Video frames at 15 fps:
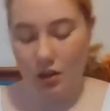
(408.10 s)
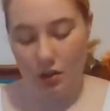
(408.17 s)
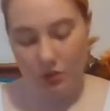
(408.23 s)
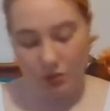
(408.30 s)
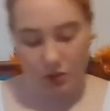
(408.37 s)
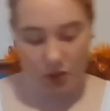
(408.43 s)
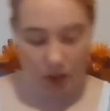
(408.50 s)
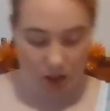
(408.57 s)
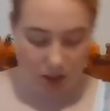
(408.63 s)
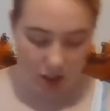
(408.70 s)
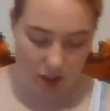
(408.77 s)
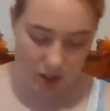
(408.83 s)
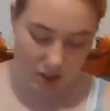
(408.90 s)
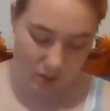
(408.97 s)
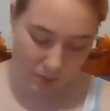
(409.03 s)
We'll chuck
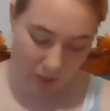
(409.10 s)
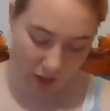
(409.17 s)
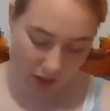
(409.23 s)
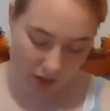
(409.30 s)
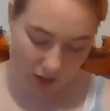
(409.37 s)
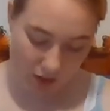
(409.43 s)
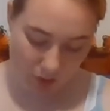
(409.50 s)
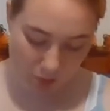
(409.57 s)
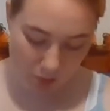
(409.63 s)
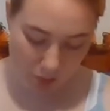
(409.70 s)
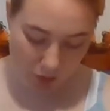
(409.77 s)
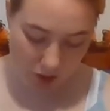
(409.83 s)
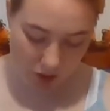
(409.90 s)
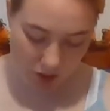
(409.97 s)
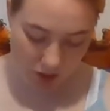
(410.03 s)
this back in the
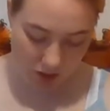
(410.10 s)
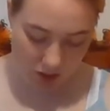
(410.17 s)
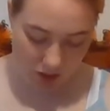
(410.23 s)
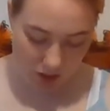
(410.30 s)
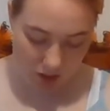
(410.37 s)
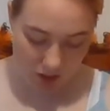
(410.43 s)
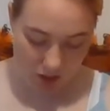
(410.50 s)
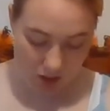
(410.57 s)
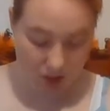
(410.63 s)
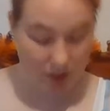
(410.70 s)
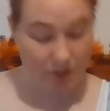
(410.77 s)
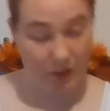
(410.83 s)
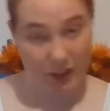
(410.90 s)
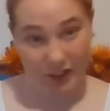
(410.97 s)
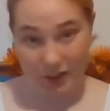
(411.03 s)
box. See
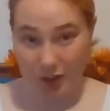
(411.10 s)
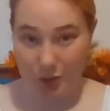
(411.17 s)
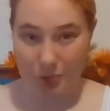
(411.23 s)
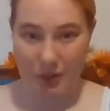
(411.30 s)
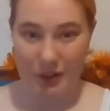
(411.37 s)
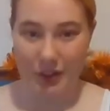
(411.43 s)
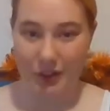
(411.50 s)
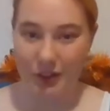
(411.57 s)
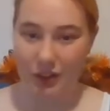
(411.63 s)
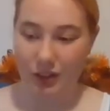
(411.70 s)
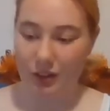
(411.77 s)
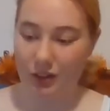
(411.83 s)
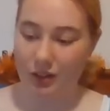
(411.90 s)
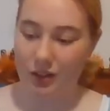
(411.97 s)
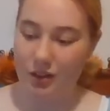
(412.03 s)
if I can open it.
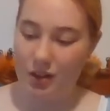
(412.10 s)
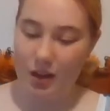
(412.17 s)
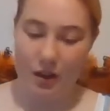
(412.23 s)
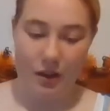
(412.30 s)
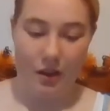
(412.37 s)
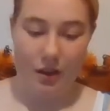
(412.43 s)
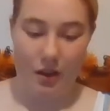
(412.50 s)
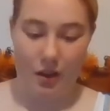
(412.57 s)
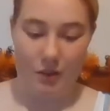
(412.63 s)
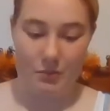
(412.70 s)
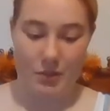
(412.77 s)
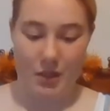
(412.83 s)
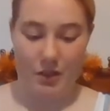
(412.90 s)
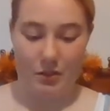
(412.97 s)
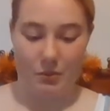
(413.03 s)
I'm
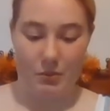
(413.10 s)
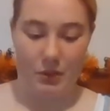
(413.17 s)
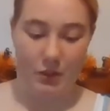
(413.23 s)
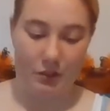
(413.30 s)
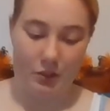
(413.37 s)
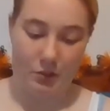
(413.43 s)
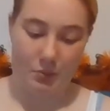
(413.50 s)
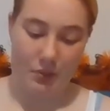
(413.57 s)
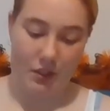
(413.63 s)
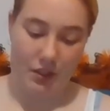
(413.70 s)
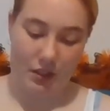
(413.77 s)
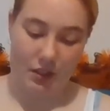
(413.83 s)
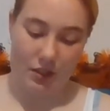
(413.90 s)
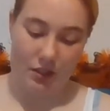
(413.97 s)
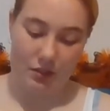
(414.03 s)
terrible at opening
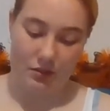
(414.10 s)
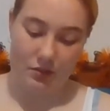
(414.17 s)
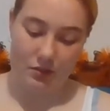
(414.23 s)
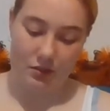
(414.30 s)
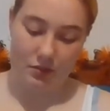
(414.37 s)
things